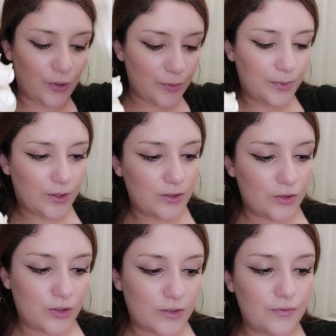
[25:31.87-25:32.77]
because you
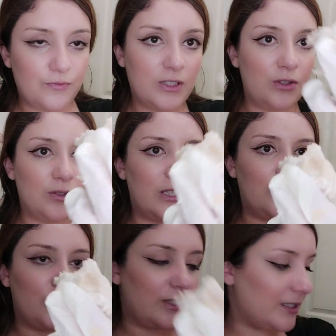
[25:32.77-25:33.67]
can reuse that dough.
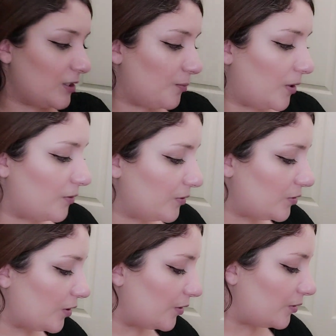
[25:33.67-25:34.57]
That's still part of your dough.
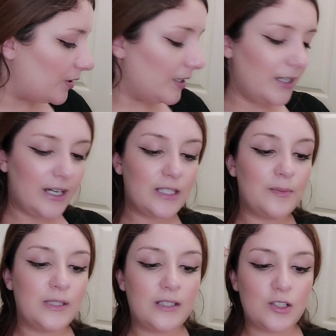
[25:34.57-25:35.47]
It hasn't been
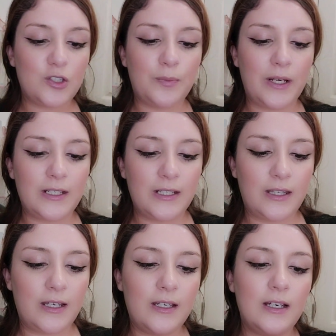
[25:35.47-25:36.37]
touched by
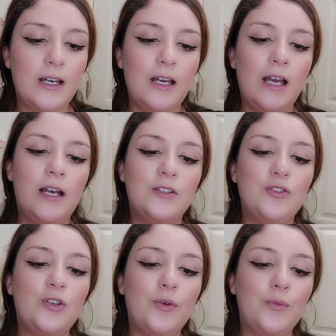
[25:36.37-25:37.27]
anything. And you
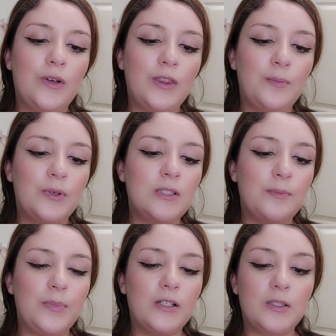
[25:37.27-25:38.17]
don't want the bottom
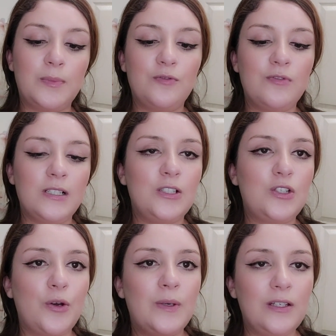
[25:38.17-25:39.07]
part to be really
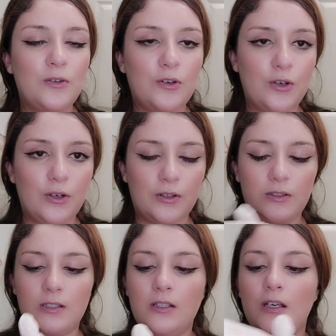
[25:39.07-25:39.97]
doughy and not cooked.
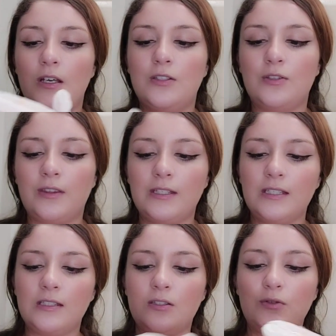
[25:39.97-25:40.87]
So this
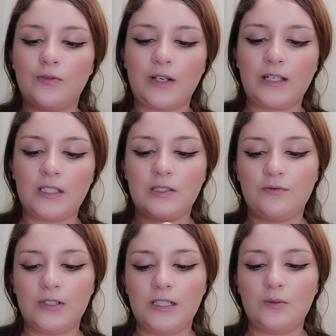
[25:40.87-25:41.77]
is sort of like a really
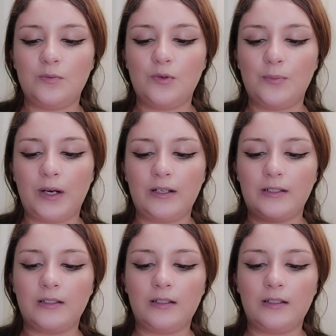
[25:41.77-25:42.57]
small bun.